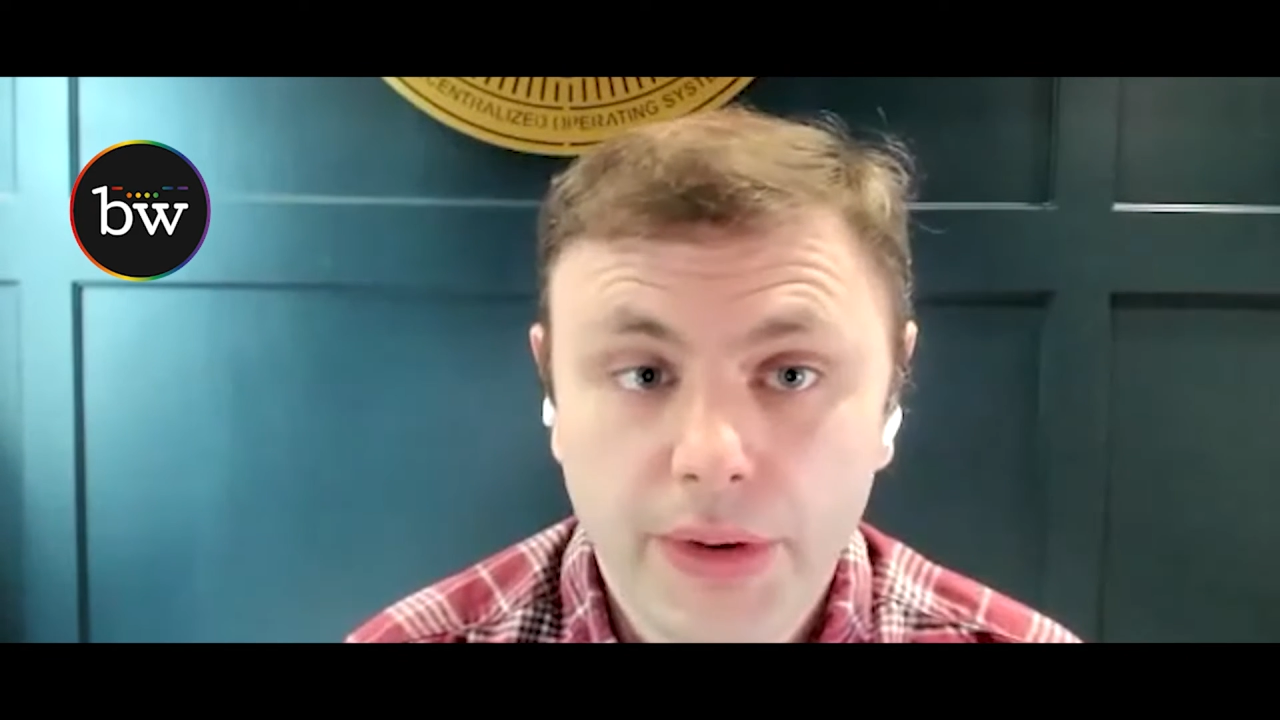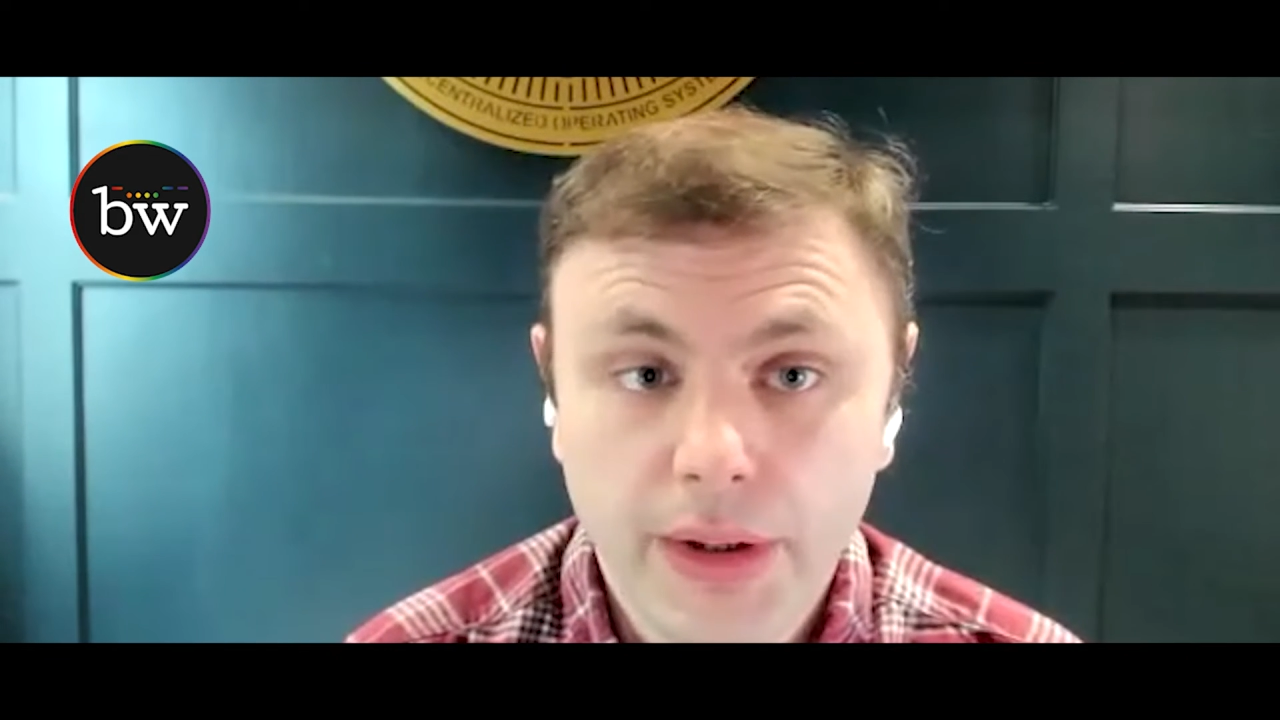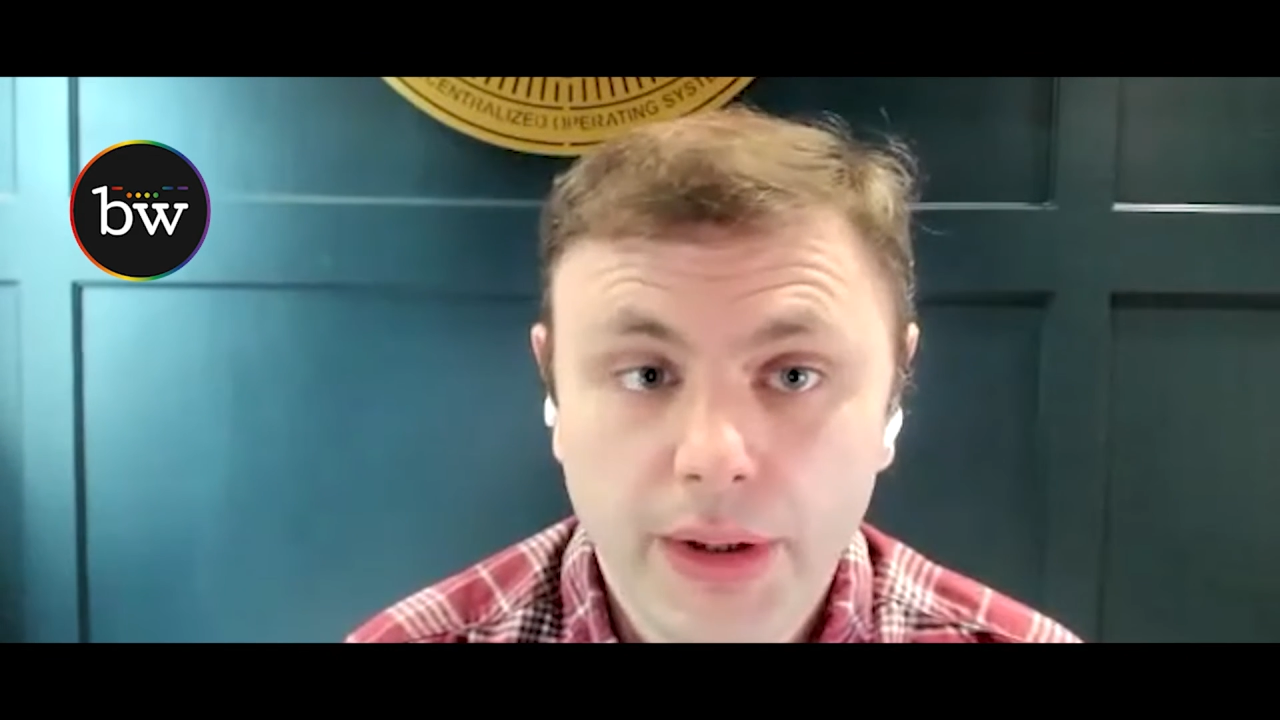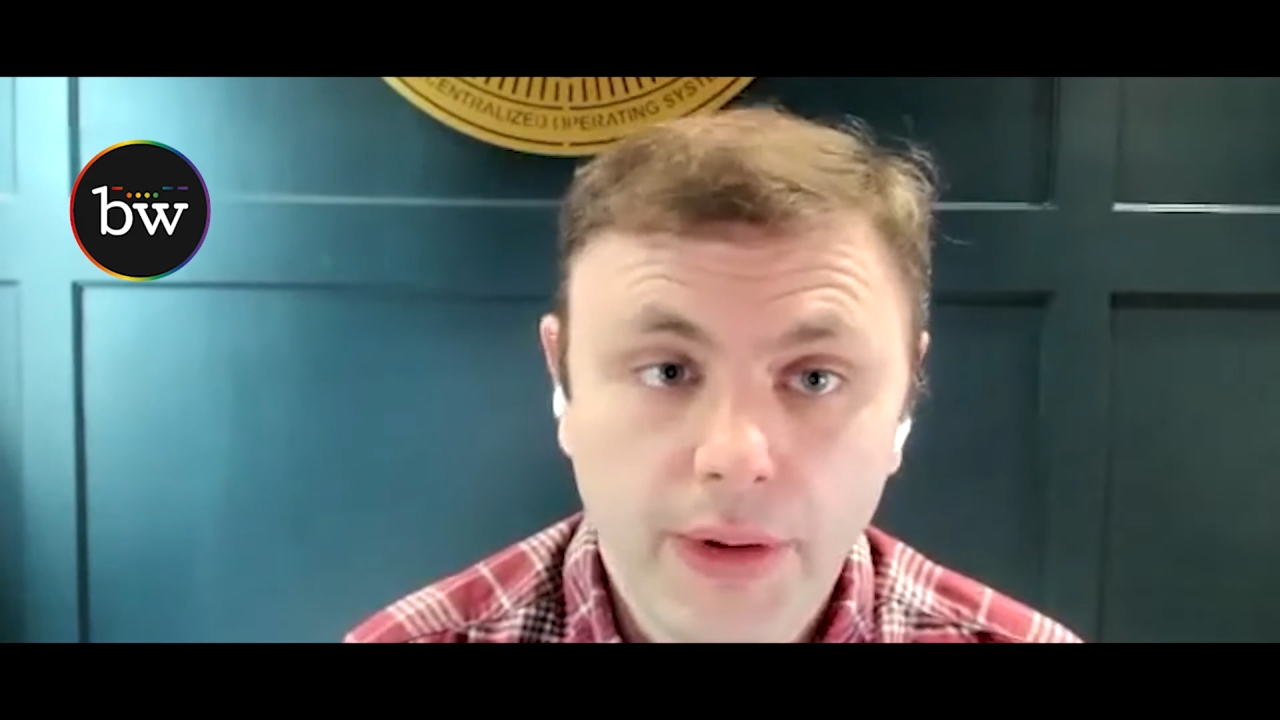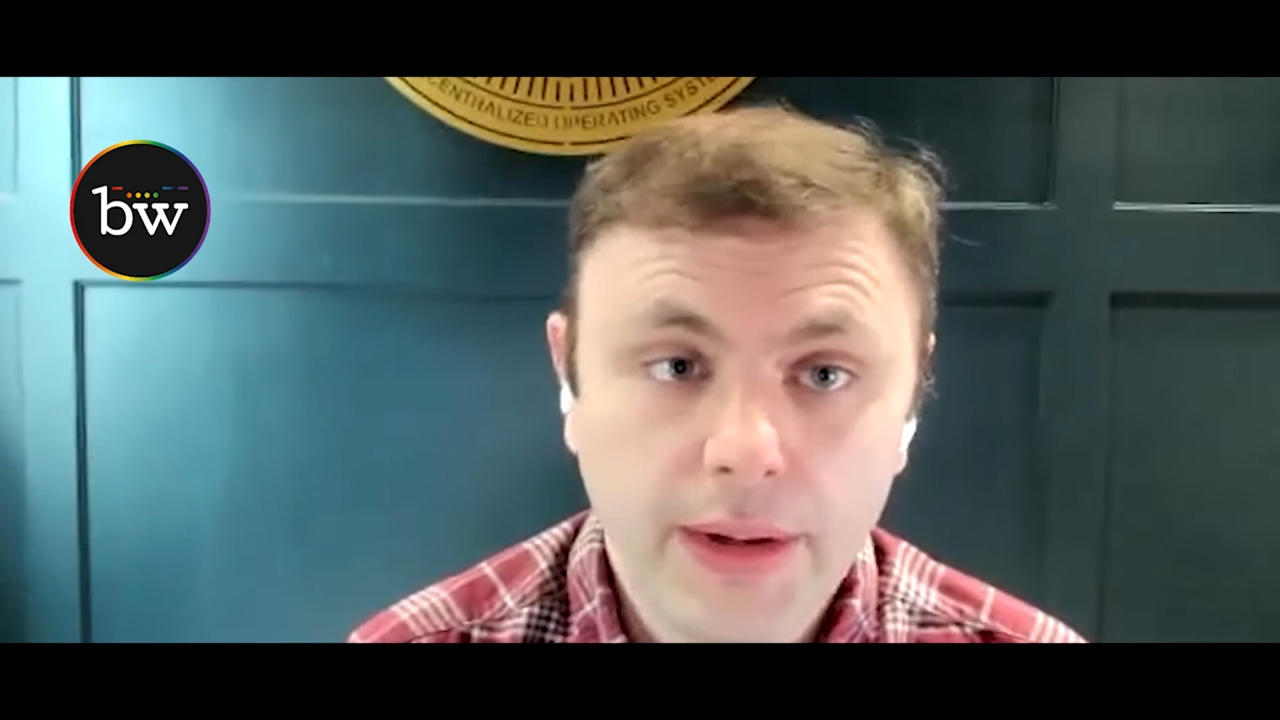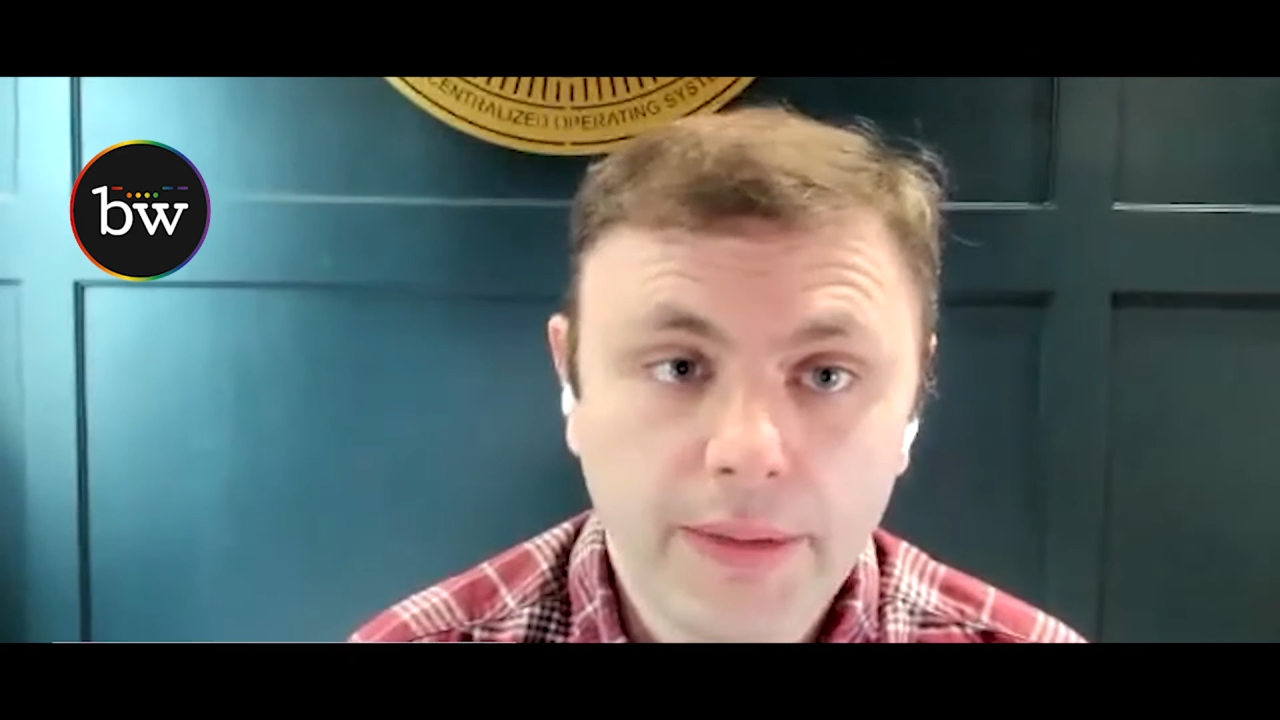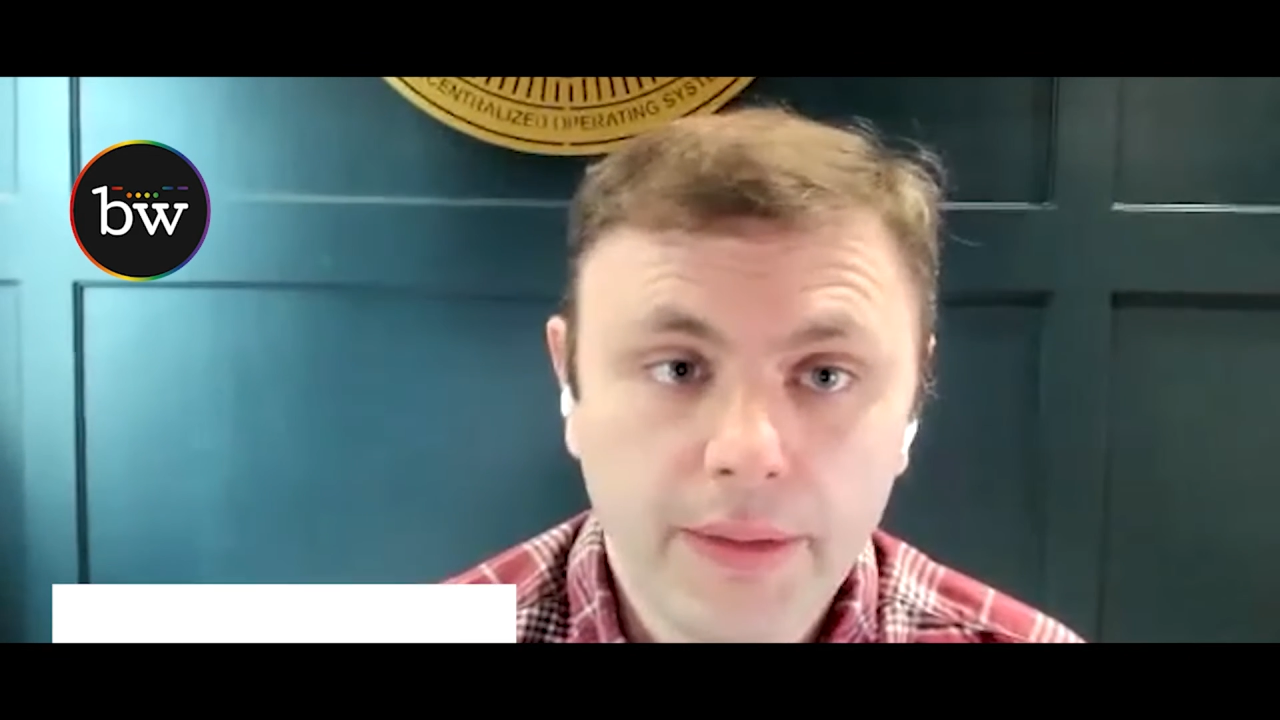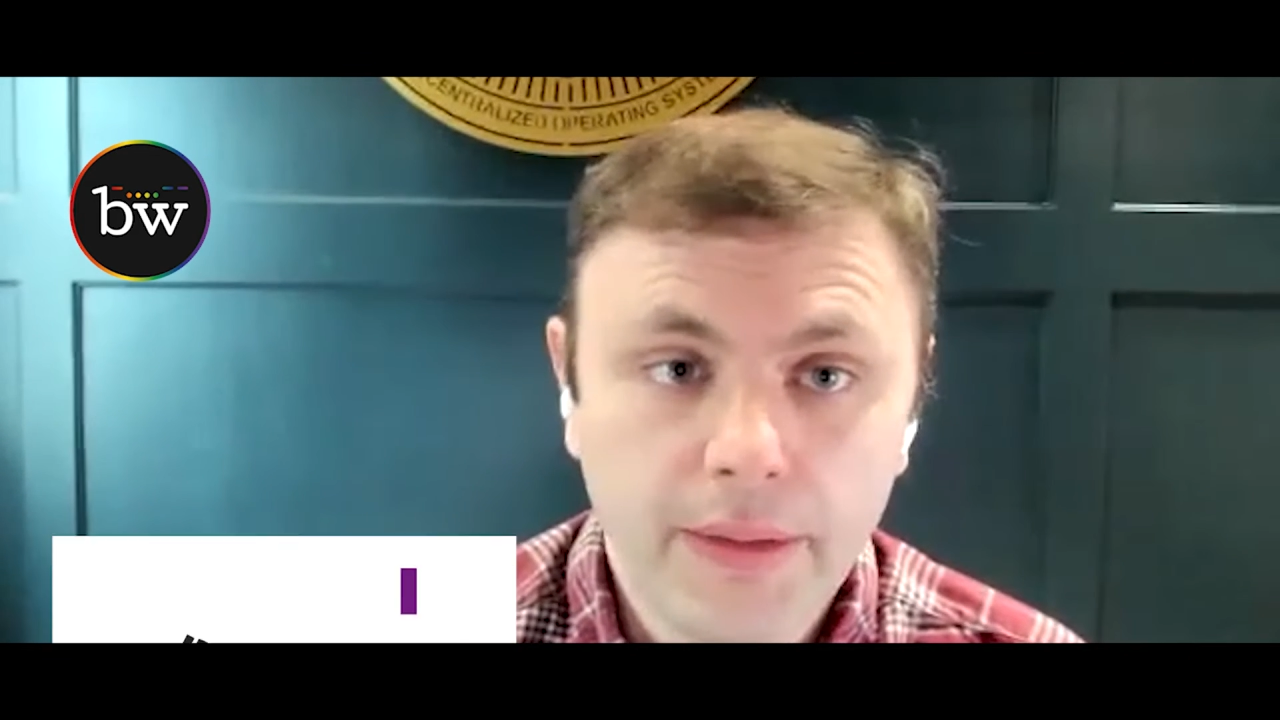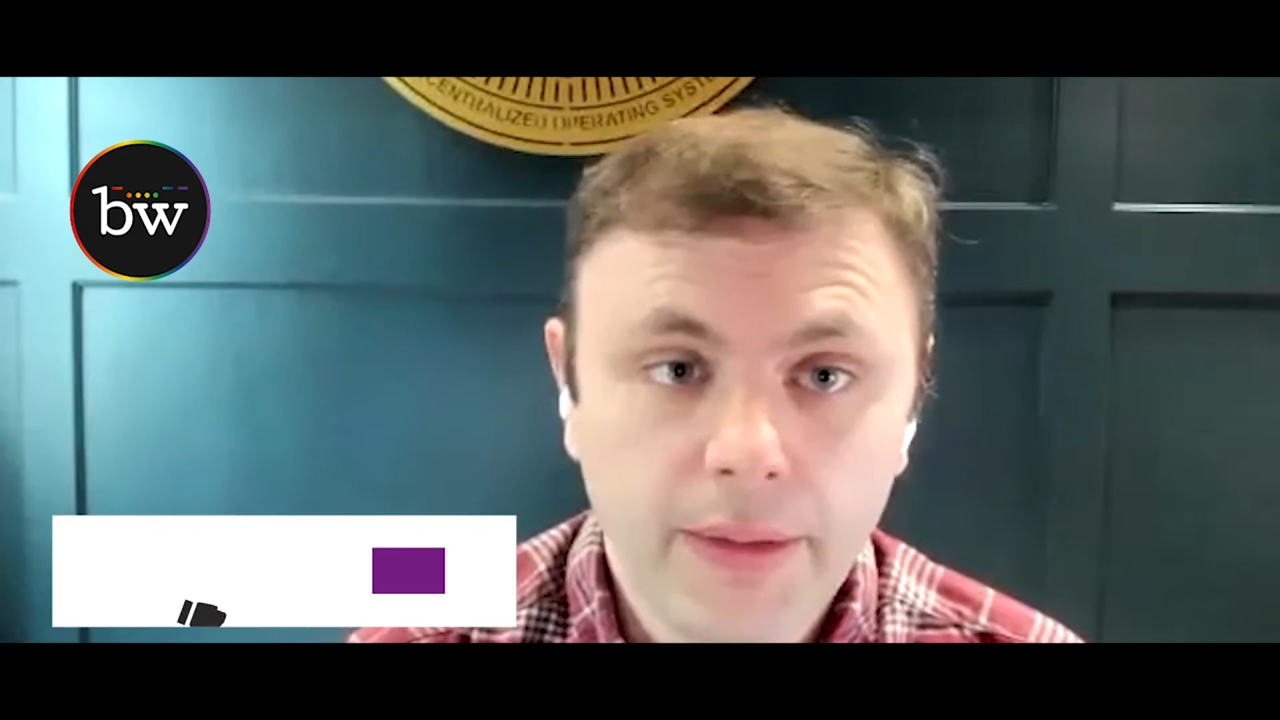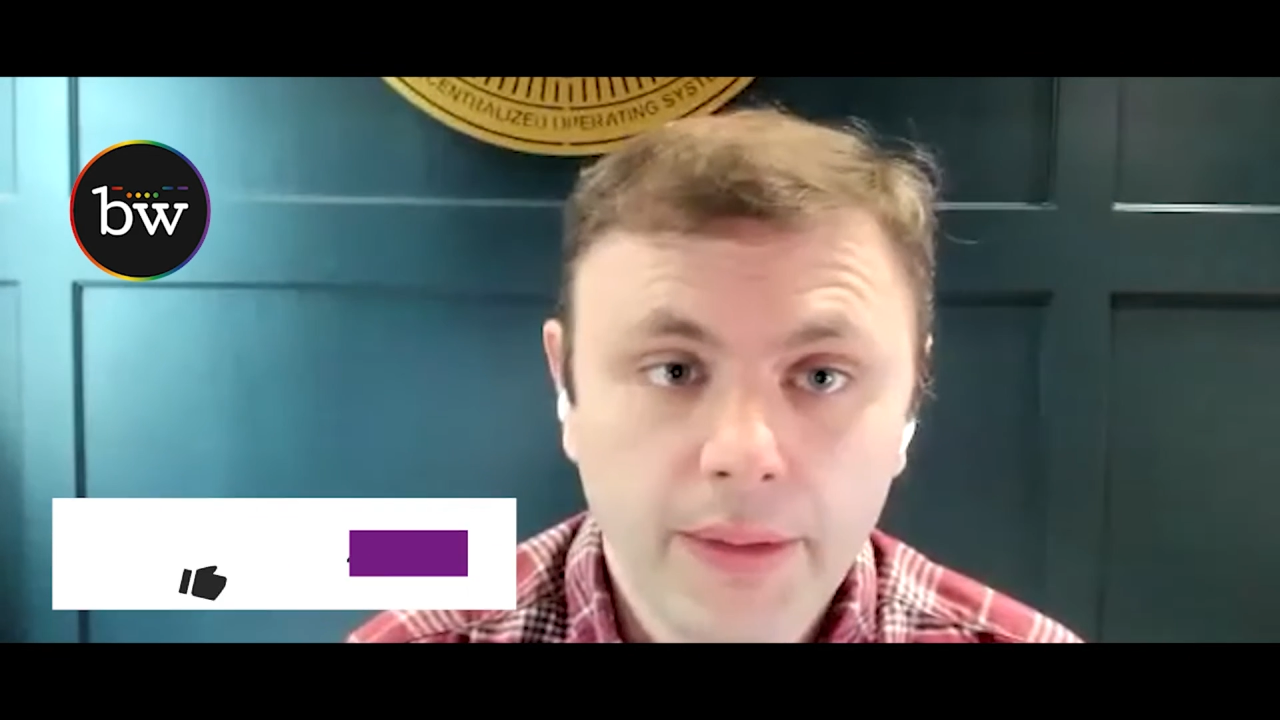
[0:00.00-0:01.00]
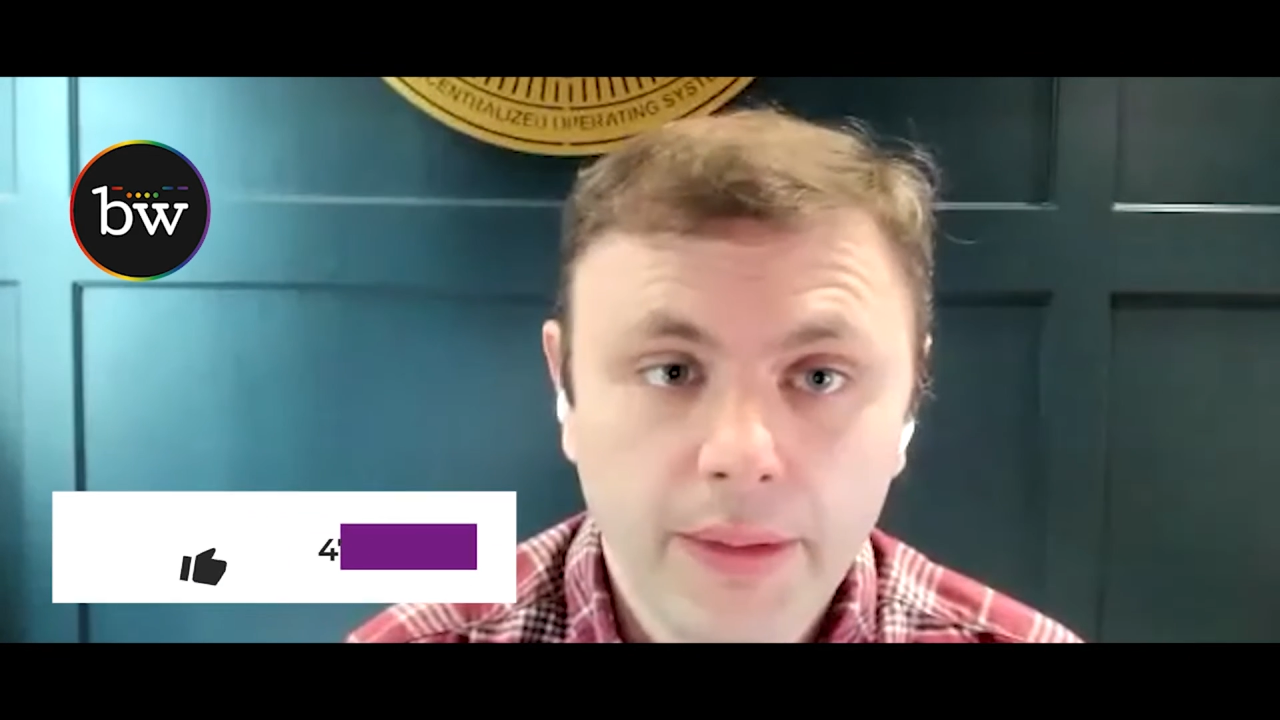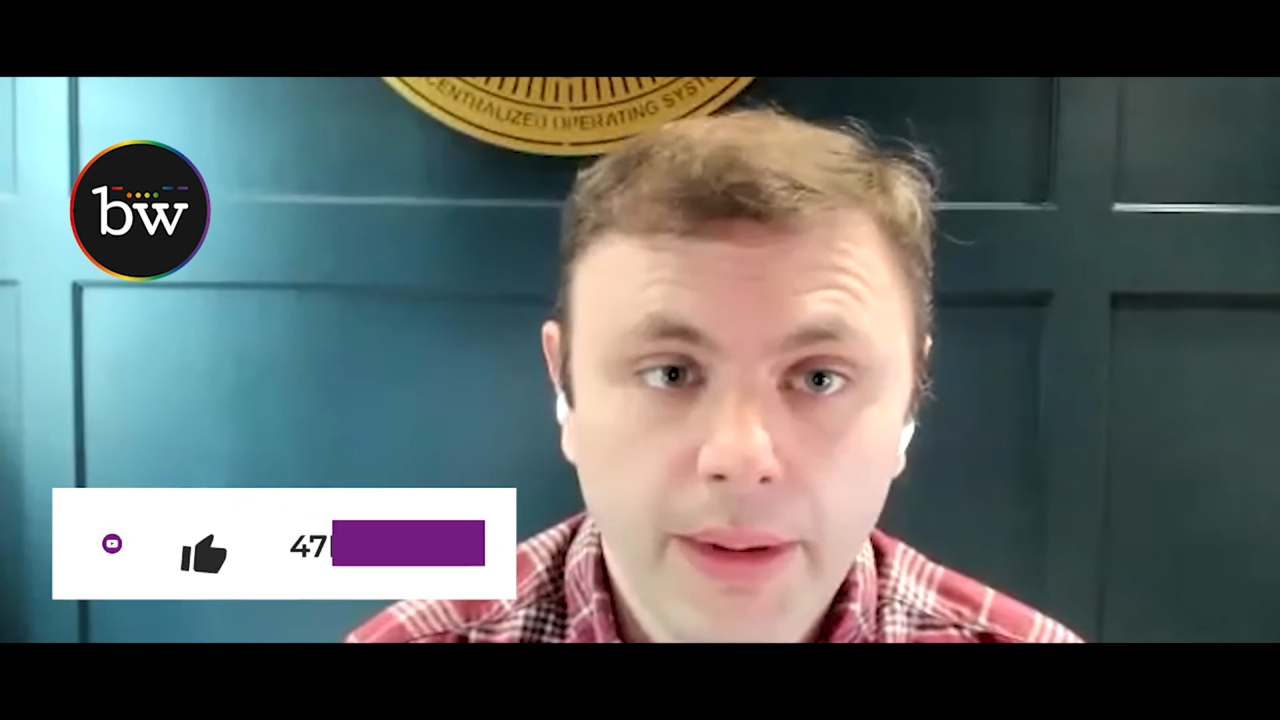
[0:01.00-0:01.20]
the greatest